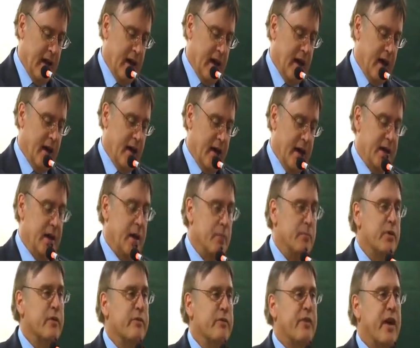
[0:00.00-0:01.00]
A
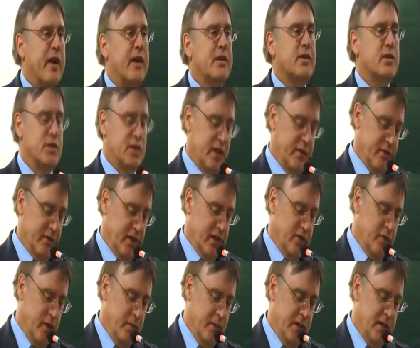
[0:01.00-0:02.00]
number of factors have
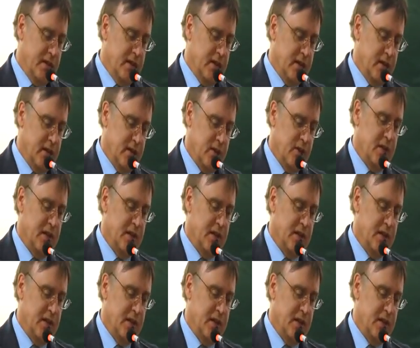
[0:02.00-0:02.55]
contributed